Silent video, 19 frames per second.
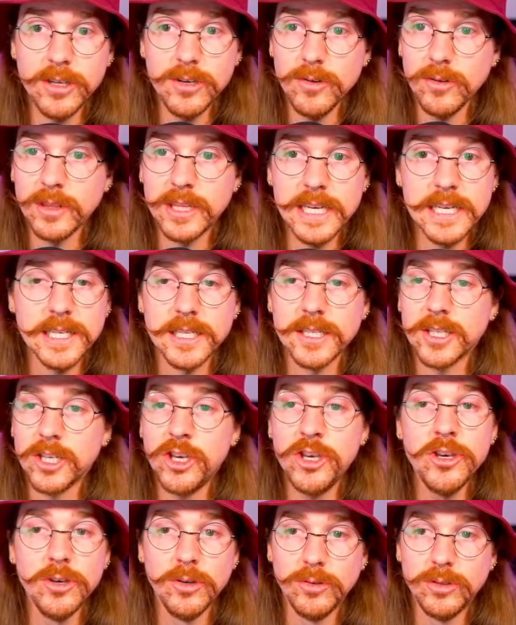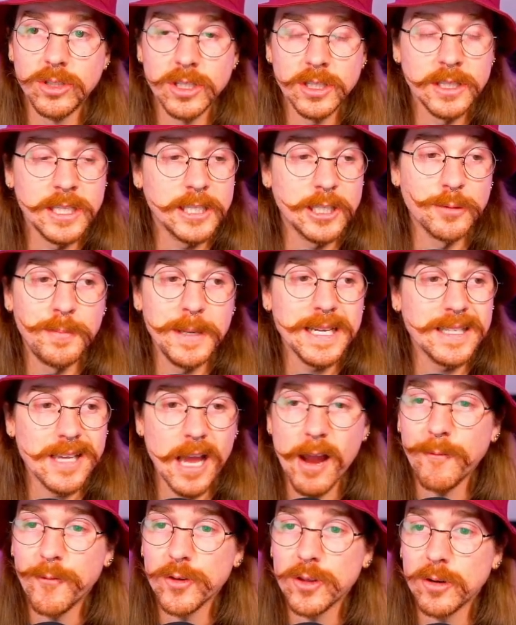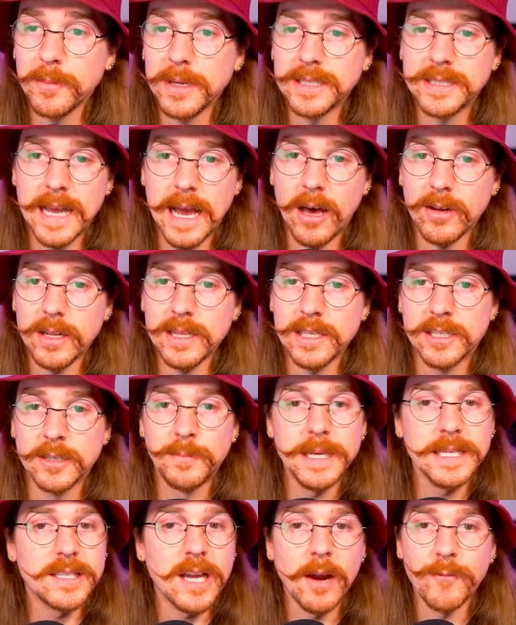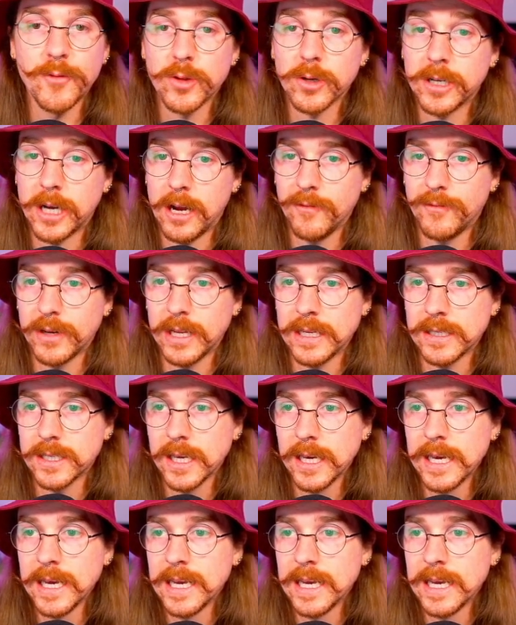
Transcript: you, this is huge. This is big time for their mentality. This is big time for their confidence.